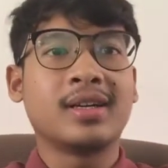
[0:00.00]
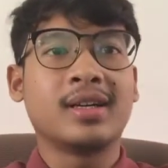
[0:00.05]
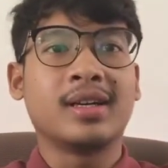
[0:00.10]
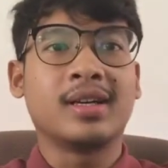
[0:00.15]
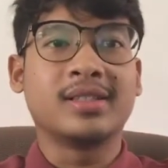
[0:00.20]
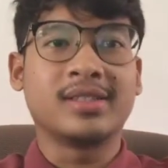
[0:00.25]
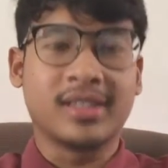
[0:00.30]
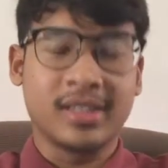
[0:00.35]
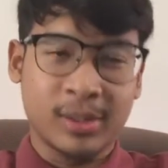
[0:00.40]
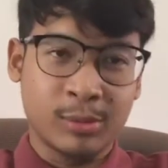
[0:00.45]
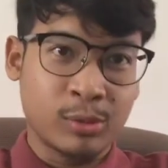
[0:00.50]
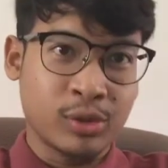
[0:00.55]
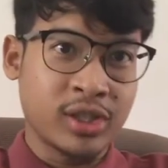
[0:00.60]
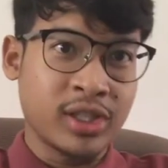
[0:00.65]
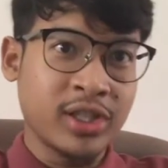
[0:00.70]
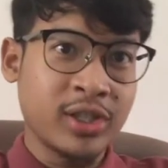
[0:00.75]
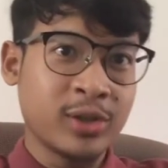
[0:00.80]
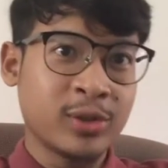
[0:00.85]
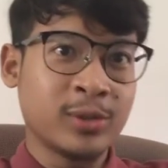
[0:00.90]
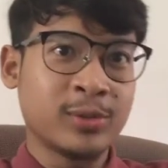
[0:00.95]

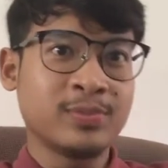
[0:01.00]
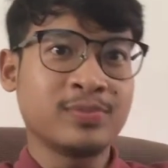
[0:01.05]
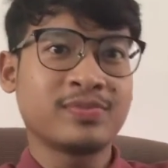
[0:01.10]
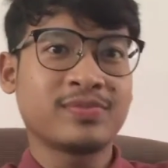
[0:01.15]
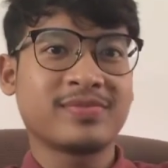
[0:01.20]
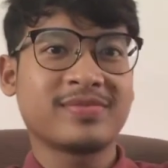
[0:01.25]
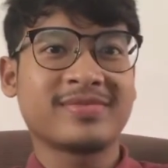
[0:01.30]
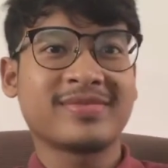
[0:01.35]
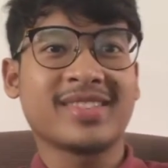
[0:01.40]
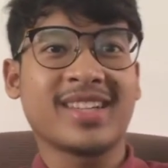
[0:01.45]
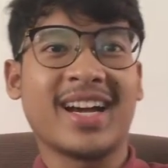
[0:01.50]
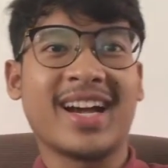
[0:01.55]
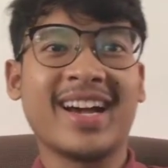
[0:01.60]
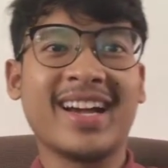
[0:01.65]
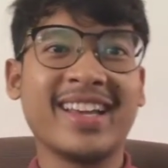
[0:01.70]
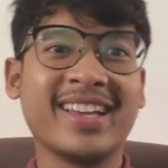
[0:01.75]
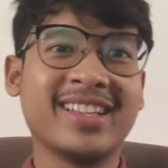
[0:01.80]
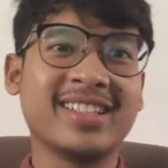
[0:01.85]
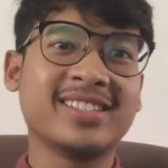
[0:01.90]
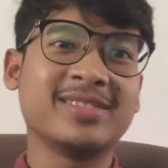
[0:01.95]
Assalamualaikum.
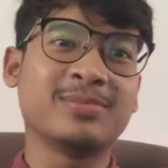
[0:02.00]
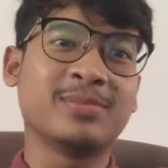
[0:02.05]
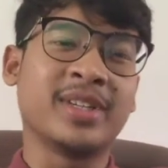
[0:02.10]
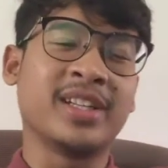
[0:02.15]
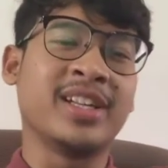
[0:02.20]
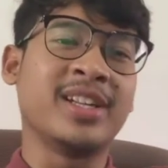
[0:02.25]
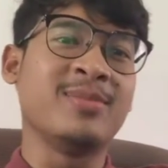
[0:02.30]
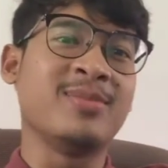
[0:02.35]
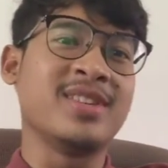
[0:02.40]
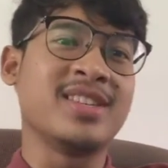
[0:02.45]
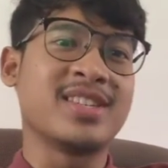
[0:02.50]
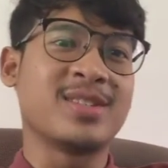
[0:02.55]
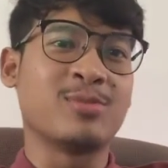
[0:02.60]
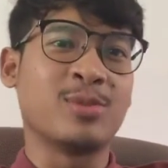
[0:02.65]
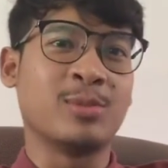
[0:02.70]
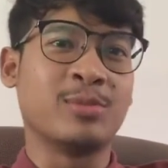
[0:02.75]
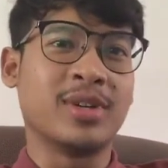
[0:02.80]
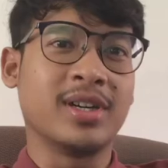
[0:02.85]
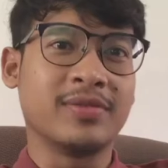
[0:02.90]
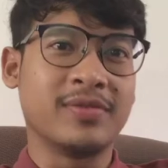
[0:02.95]
Hi, my name is
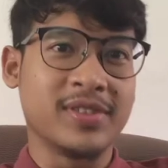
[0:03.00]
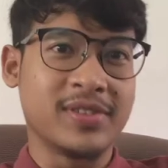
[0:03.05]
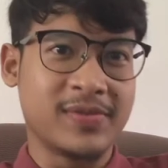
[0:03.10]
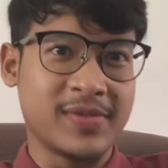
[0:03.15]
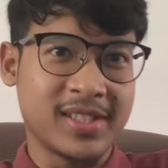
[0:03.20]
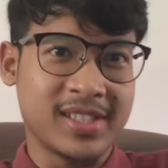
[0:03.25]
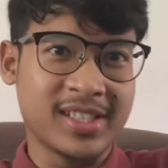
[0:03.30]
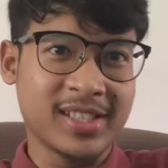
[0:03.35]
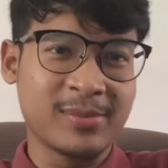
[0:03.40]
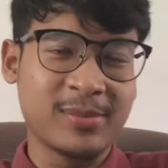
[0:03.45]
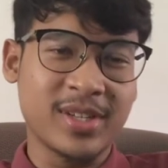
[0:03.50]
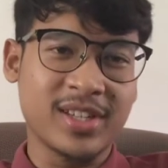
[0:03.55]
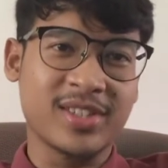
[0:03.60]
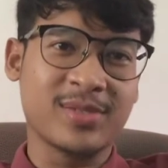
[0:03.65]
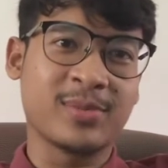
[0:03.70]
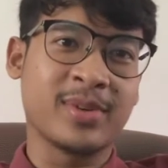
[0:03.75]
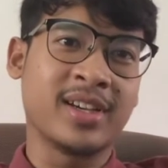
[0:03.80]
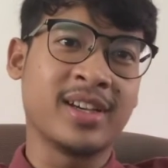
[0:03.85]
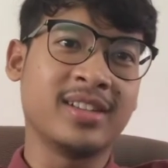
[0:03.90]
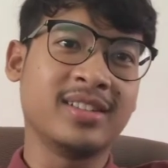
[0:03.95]
Muhammad Hafiz Fitri bin
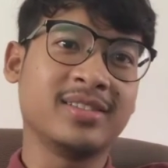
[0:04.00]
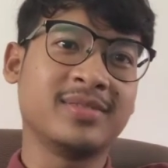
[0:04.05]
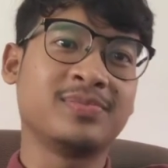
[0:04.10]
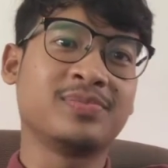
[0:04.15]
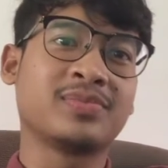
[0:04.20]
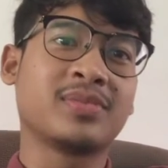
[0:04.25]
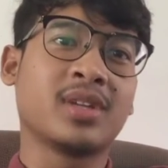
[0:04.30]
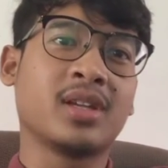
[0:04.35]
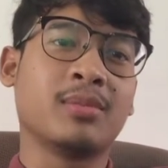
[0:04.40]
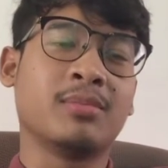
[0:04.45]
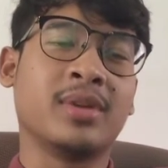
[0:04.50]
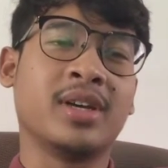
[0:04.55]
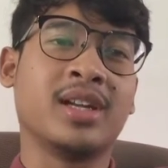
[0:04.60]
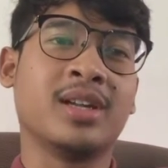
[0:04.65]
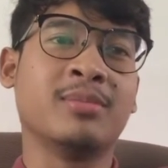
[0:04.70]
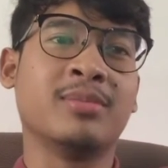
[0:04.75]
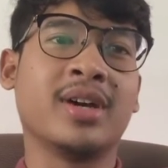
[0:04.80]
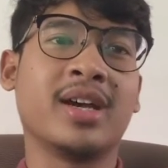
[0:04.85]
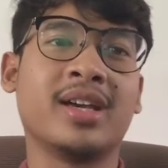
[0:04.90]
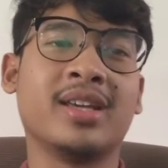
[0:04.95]
Ismail. My
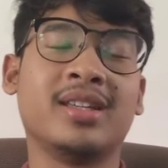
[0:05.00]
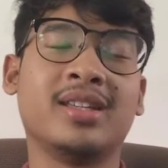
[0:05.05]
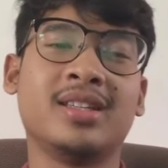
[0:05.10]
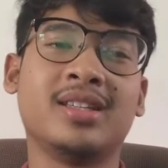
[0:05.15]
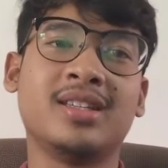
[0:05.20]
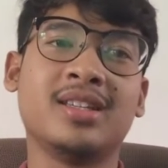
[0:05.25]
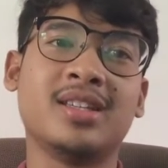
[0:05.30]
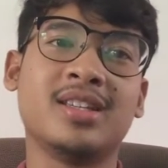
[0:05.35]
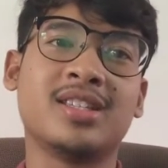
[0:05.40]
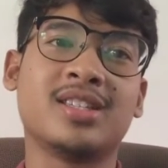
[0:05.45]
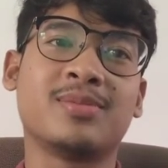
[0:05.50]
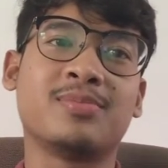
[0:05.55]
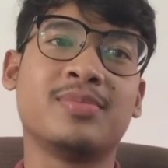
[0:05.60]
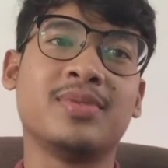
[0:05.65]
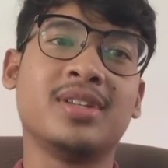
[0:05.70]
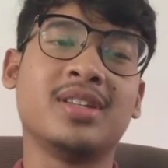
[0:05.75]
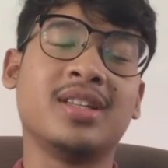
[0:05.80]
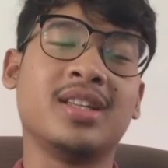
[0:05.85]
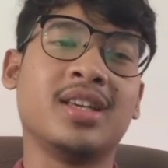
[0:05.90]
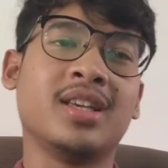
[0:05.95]
number ID is
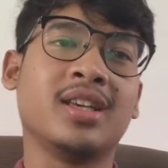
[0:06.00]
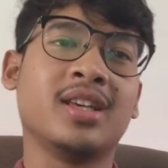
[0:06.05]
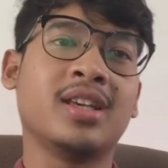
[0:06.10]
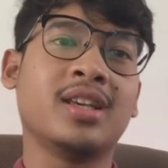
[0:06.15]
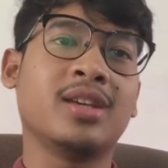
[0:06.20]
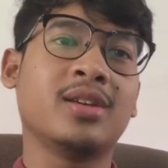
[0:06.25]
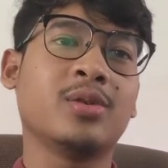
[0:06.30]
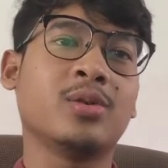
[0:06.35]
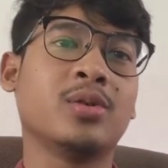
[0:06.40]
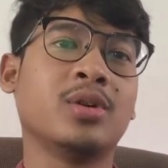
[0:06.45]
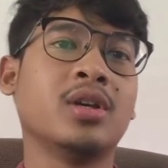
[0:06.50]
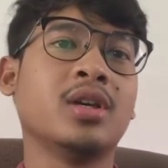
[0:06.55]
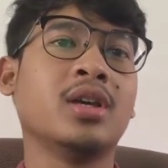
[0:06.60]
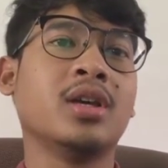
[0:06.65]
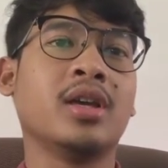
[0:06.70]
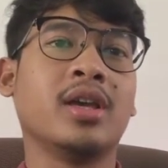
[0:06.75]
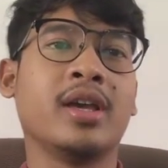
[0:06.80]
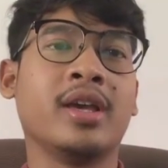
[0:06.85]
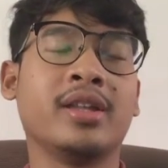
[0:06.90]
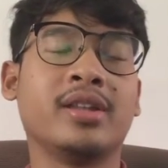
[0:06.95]
PDA
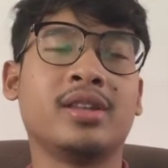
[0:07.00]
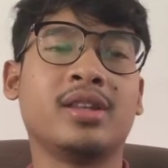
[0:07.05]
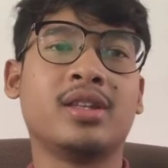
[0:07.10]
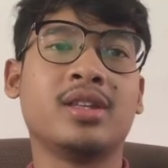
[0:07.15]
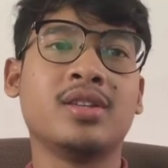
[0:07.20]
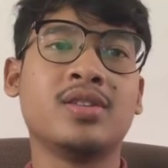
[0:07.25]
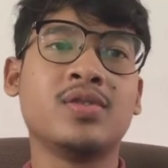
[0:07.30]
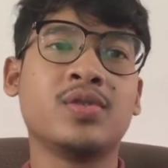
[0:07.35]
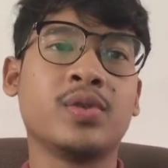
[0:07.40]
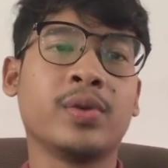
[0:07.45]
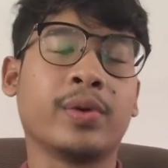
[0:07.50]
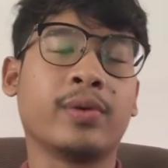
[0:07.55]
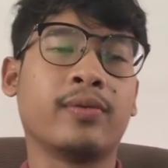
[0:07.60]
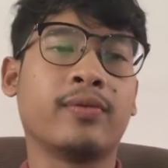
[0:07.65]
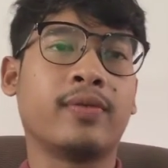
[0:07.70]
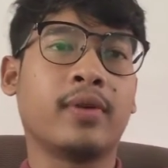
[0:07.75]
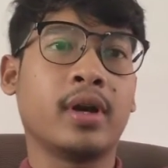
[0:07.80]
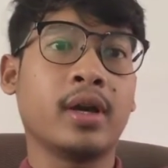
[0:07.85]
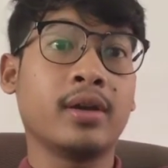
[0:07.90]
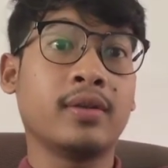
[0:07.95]

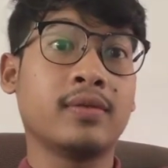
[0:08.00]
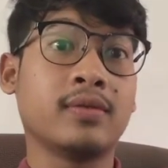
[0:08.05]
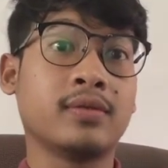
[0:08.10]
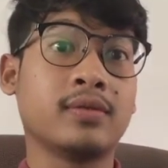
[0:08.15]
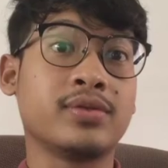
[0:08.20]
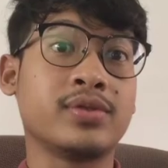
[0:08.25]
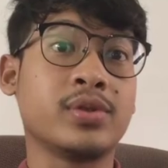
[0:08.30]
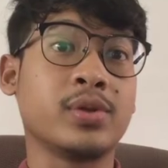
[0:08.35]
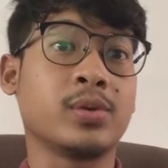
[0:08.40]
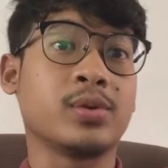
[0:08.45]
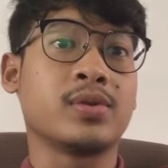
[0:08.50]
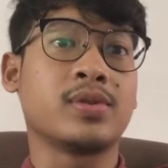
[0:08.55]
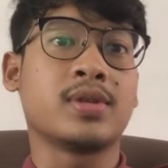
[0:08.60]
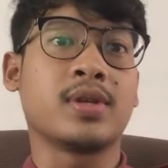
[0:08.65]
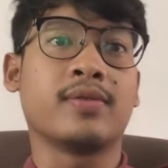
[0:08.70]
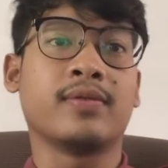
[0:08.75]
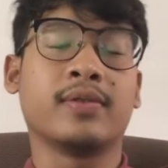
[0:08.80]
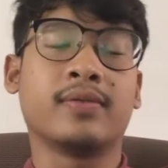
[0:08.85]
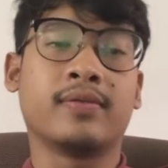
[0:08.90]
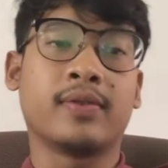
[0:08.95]

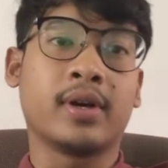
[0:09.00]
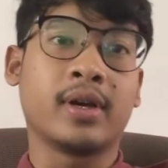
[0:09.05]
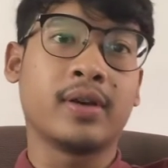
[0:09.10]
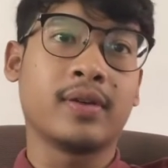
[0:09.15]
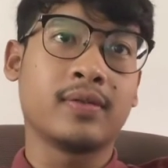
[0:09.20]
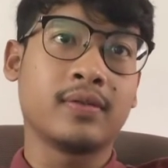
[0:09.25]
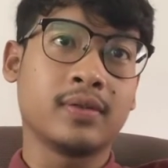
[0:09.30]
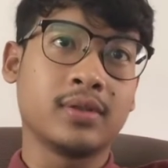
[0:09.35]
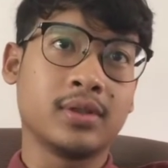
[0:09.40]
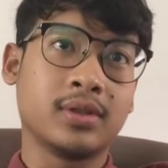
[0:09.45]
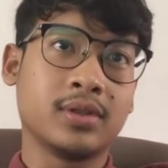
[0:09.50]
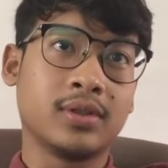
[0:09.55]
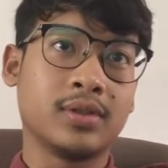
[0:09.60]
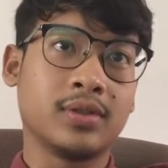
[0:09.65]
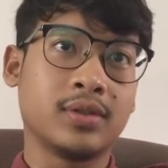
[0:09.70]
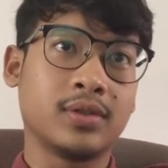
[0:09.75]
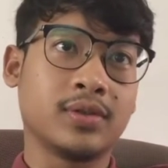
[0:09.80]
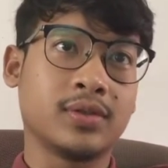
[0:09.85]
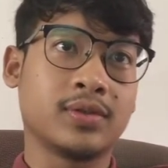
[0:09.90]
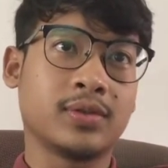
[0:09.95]
1805075.
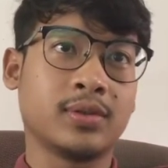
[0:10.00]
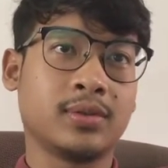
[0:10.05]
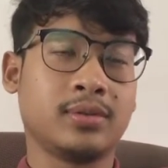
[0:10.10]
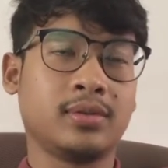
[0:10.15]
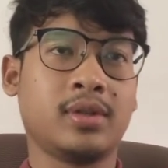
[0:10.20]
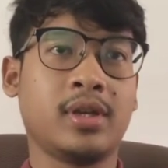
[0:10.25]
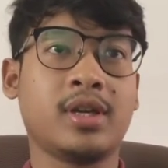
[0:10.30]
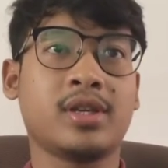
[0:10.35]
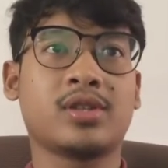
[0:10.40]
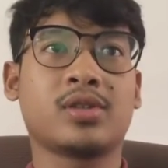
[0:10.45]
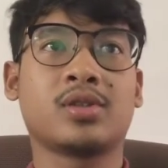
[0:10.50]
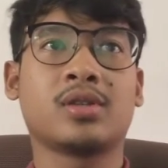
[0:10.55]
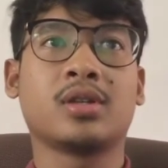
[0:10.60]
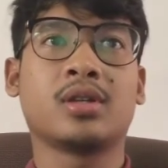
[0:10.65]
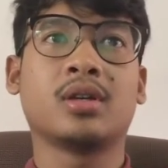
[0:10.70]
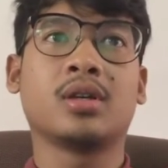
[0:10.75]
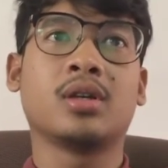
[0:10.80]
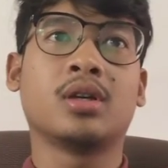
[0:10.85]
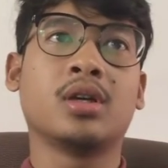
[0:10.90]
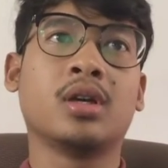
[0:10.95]
So next,
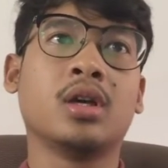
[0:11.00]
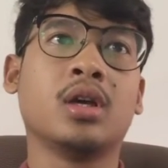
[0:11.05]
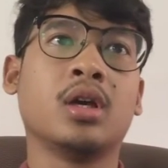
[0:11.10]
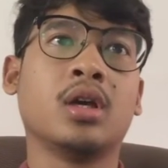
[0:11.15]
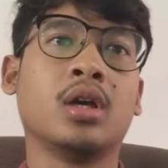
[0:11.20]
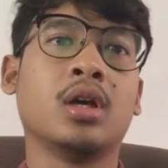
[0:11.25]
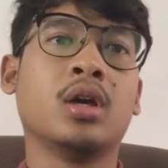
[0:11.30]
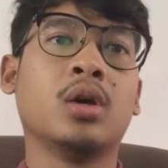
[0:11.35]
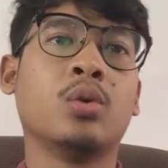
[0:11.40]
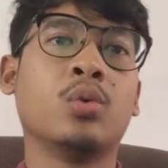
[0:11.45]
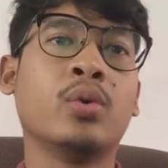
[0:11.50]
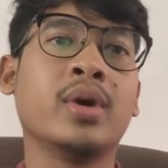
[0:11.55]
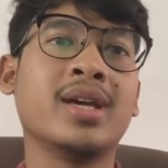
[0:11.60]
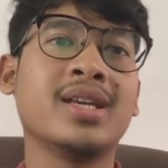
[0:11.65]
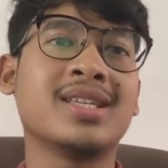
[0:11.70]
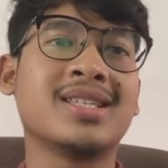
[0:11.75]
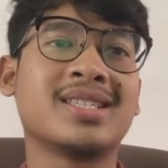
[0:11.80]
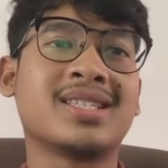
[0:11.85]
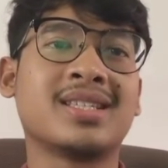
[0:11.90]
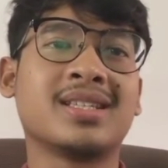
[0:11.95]
what
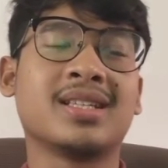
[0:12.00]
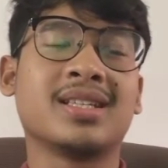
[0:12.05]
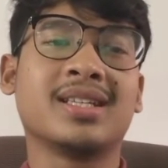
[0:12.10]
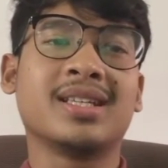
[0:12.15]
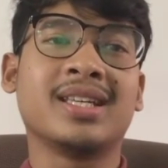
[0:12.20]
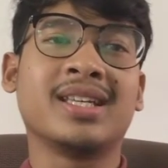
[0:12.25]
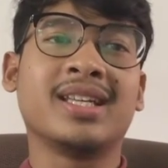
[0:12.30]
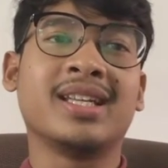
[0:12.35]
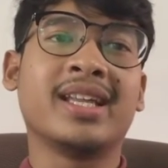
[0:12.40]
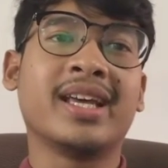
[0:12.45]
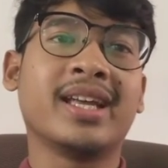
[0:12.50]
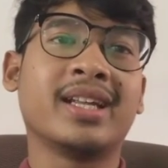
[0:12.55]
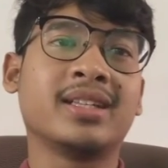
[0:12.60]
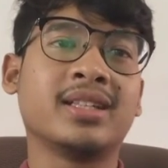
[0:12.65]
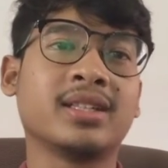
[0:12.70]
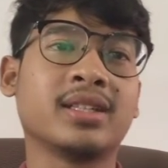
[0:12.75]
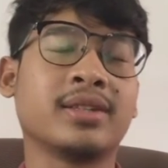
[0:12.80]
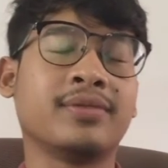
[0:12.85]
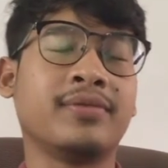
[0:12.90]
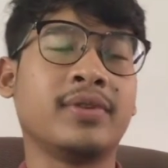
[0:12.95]
is
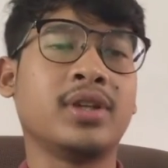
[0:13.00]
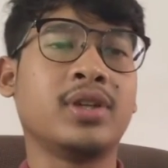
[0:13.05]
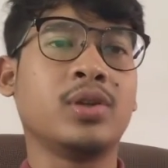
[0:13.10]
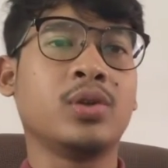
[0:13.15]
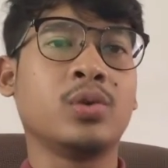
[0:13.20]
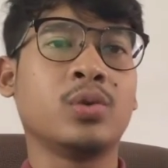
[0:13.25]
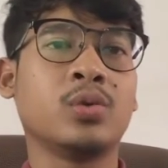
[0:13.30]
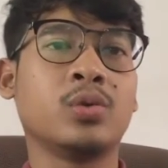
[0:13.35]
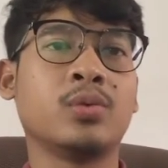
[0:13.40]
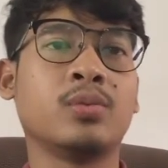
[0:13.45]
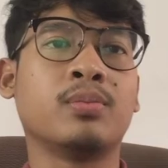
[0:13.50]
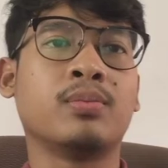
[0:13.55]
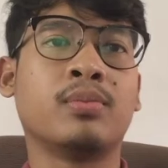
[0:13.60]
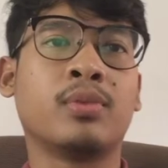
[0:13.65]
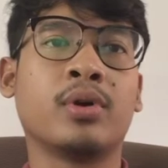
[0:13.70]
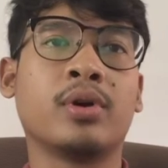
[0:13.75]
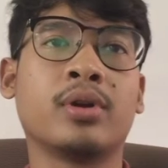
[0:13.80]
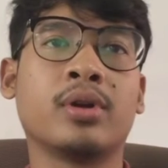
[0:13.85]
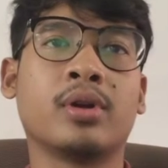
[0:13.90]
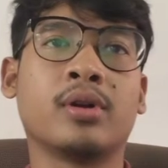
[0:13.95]
Inland Revenue
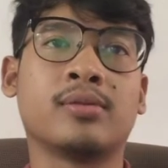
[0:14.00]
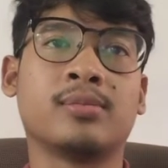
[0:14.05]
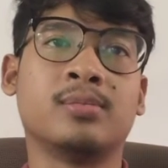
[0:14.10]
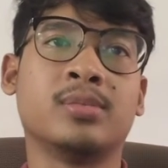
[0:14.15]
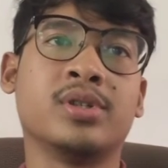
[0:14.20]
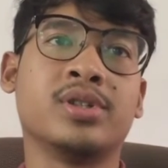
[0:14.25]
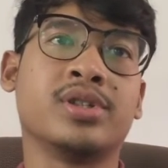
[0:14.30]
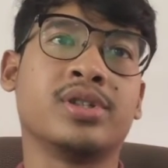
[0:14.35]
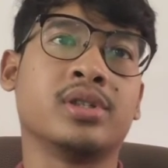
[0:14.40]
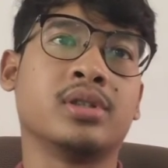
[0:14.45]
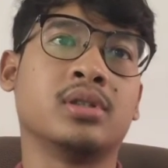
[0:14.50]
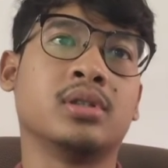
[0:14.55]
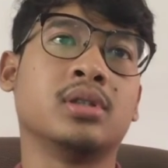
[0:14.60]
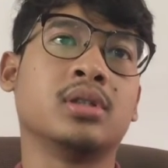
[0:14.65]
Board of Malaysia?